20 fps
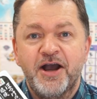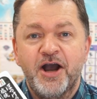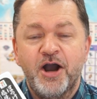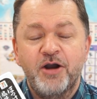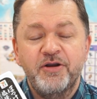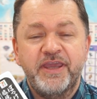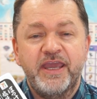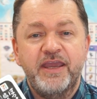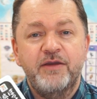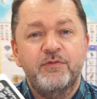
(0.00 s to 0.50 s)

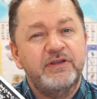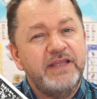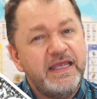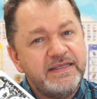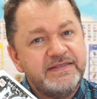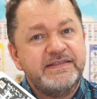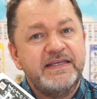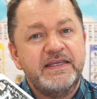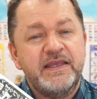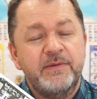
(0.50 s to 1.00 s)
Okay, well
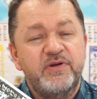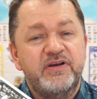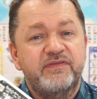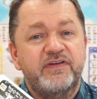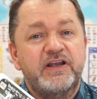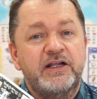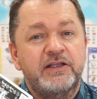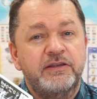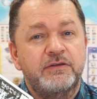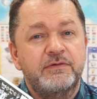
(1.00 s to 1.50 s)
let's take a bit of a
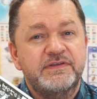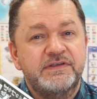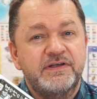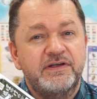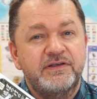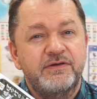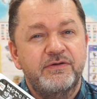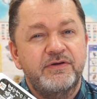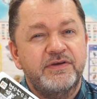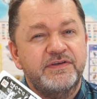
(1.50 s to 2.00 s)

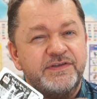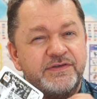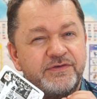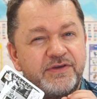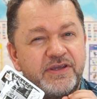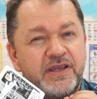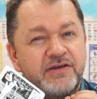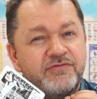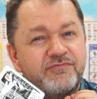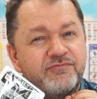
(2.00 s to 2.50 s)
closer look so
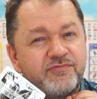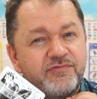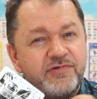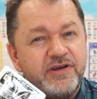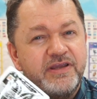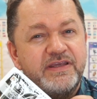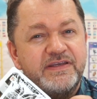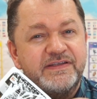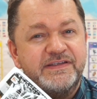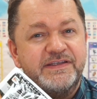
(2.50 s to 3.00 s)
you can
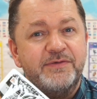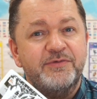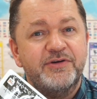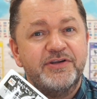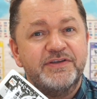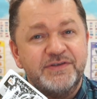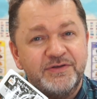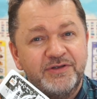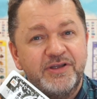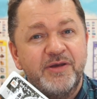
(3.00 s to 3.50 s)
really see what
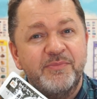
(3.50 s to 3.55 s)
it's all